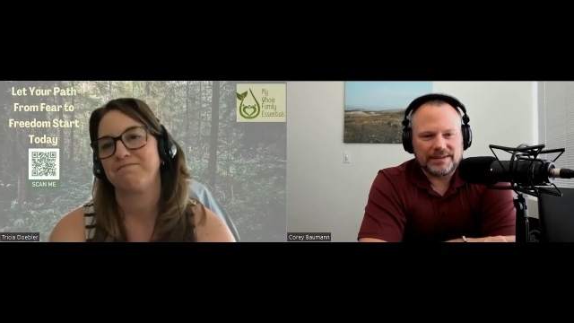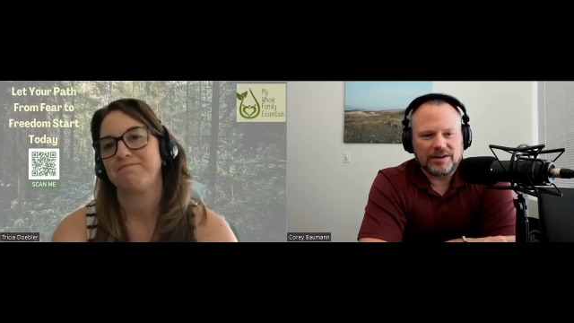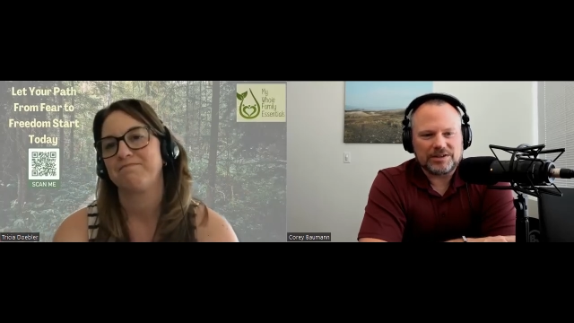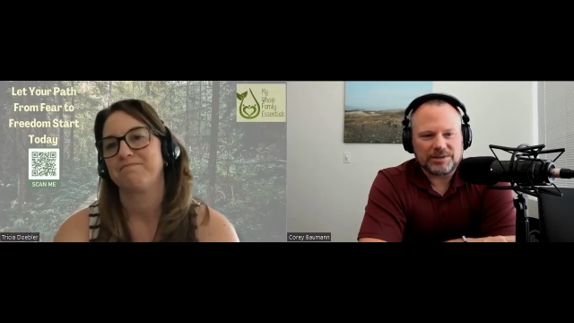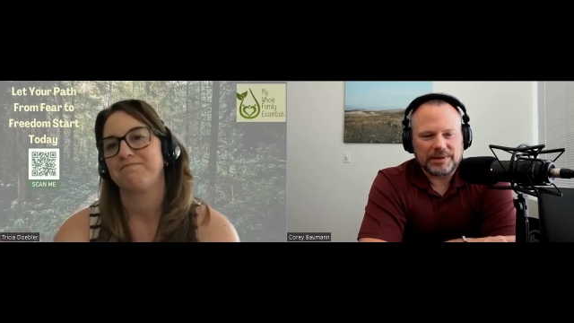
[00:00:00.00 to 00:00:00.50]

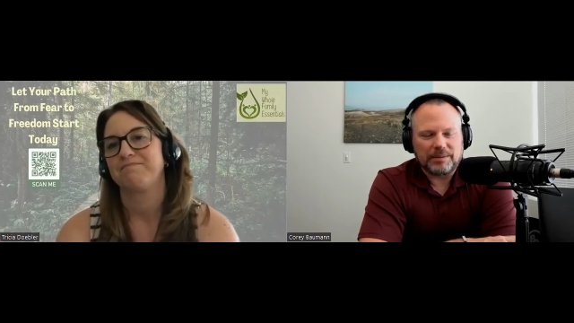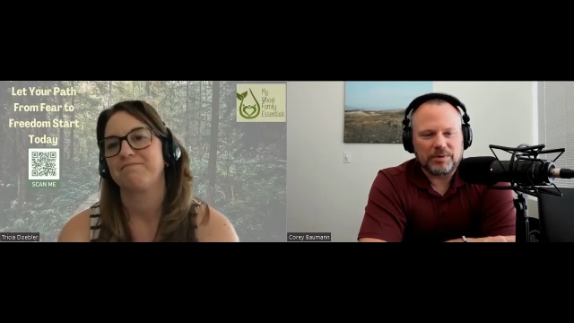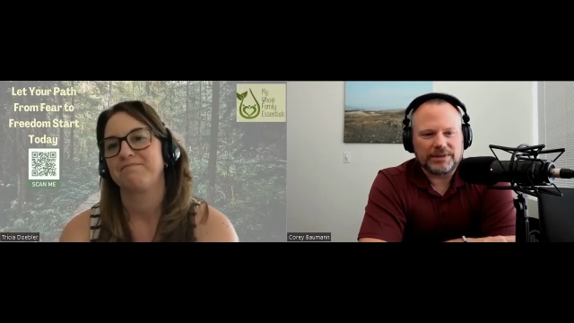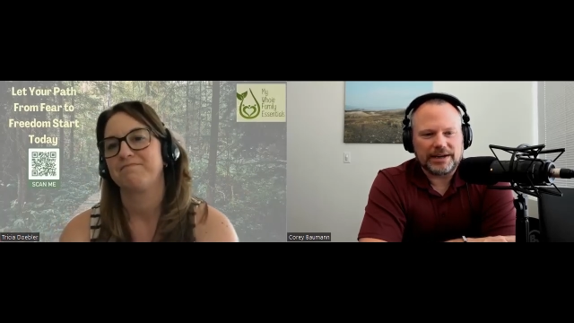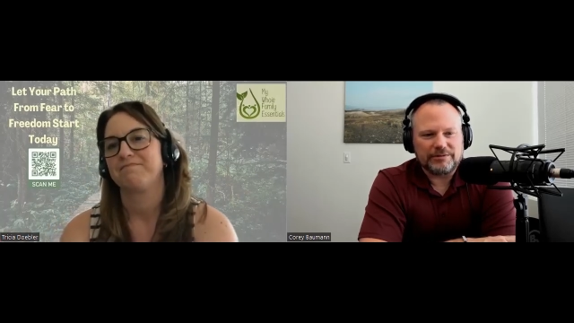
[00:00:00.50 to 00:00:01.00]
Speaker 1: Awesome. And I'll
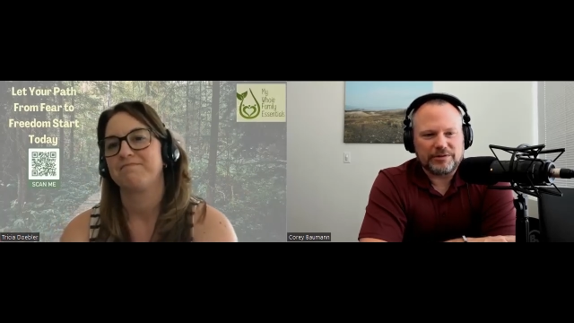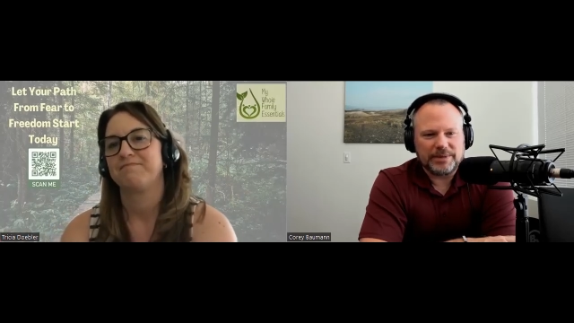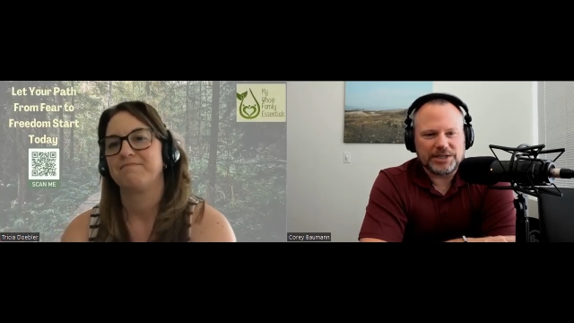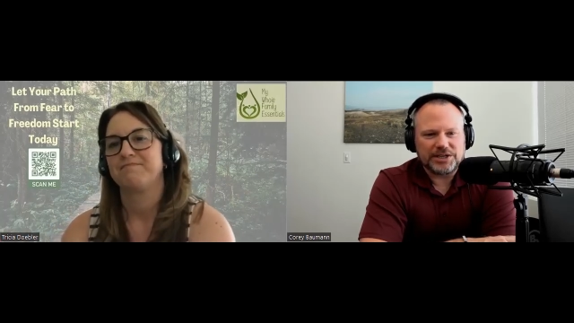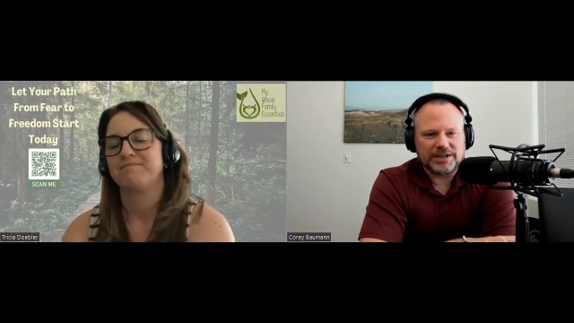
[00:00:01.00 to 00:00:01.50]
put that
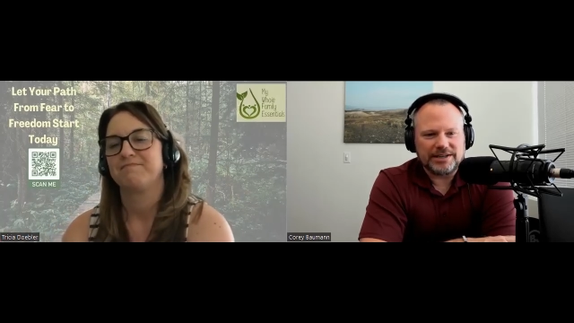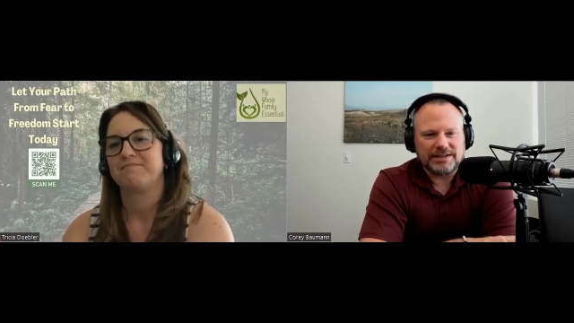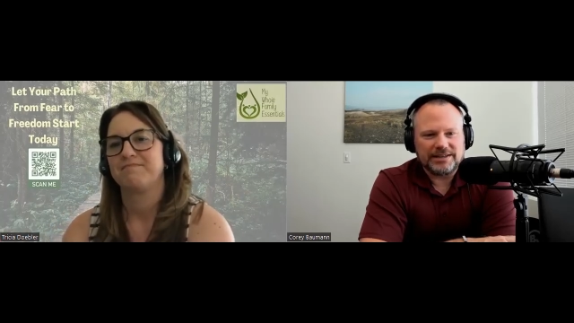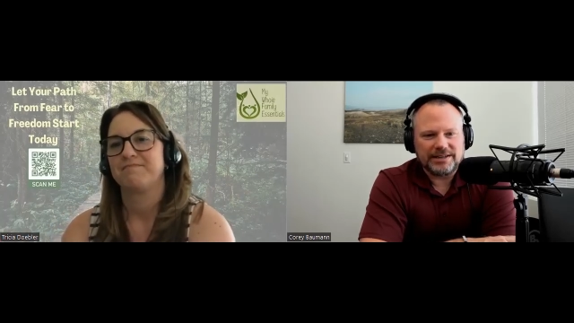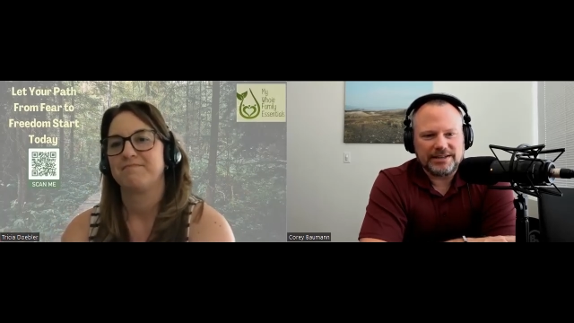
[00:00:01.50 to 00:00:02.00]
information
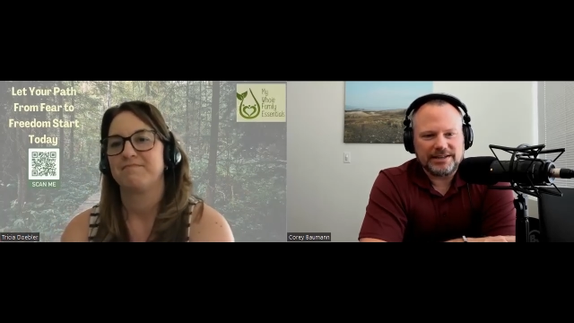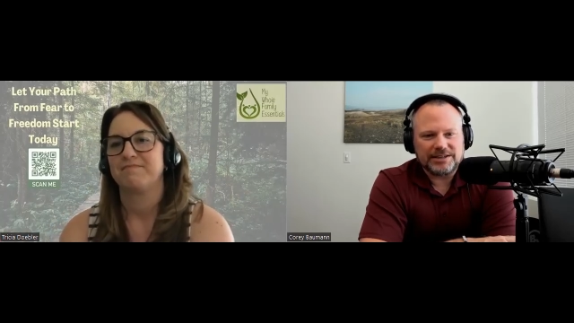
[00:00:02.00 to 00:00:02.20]
in the